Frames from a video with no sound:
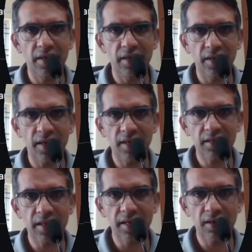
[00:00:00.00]
and then I
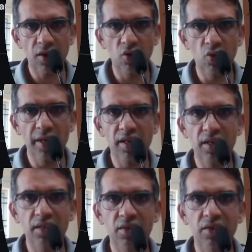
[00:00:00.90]
asked like how do I
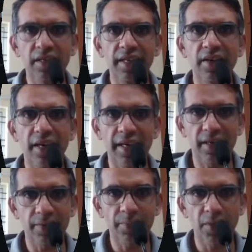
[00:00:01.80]
increase the seat
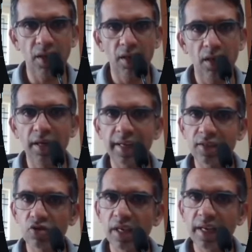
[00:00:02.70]
height it
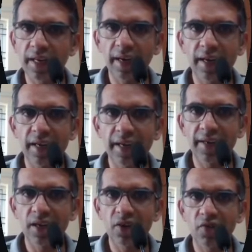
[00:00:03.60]
actually correctly
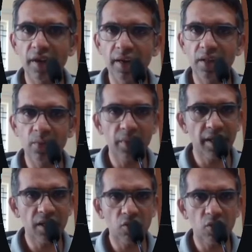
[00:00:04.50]
identified the
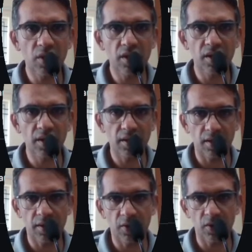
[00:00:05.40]
bike over here
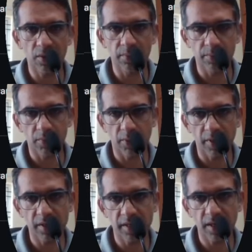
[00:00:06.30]
uh, or the uh,
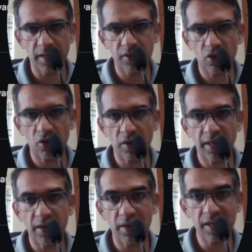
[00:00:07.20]
bicycle as
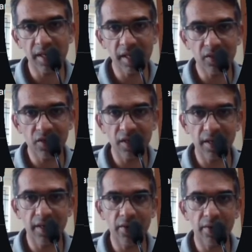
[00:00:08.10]
Rockrider EST
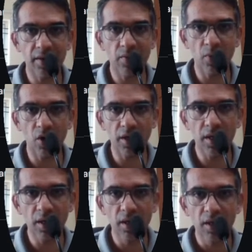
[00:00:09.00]
900 the model
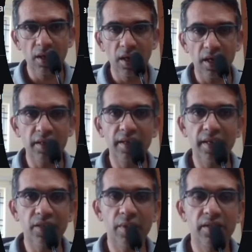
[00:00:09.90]
and then it
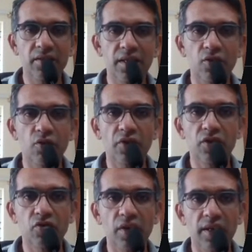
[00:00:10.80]
explains that you have
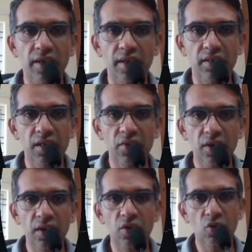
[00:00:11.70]
this quick release
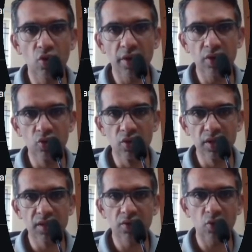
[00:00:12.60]
lever go and do
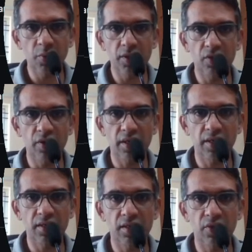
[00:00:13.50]
this open the quick
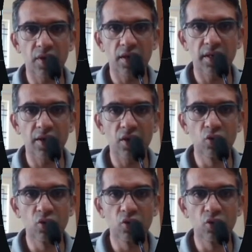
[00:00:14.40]
release lever it will